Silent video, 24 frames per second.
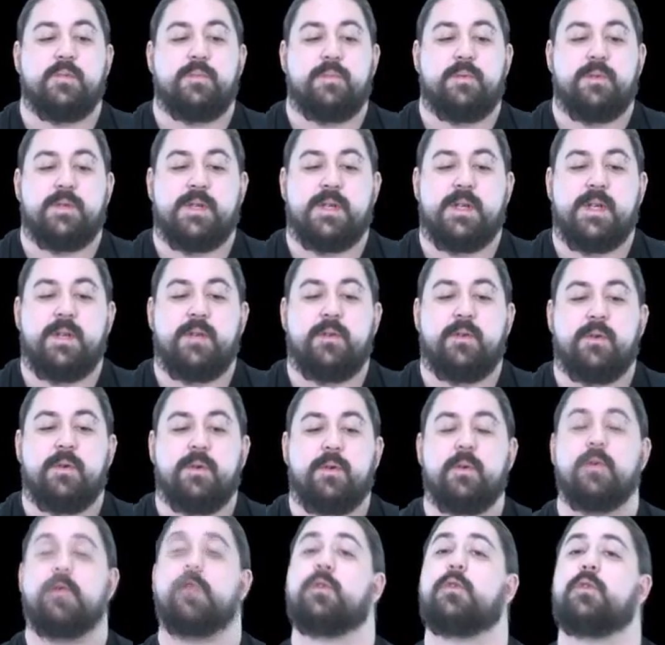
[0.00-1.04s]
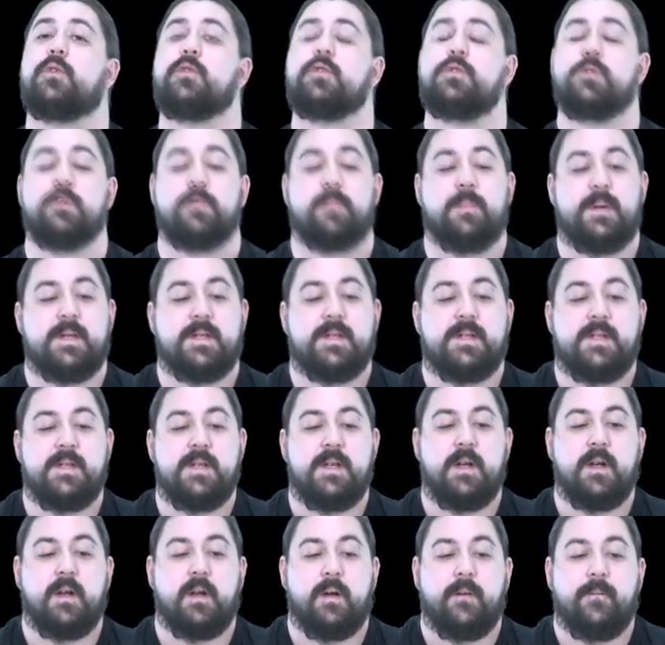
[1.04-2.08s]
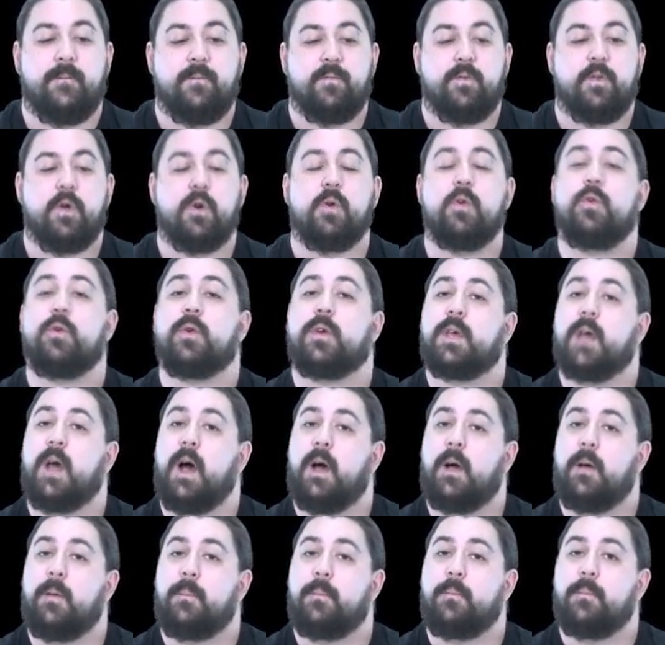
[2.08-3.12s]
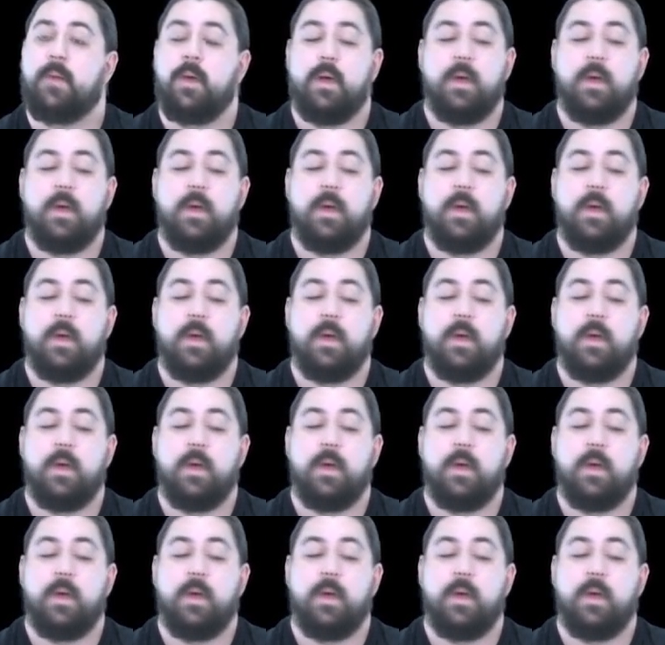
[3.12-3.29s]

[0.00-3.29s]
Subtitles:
question is, what happens if I want to do the opposite?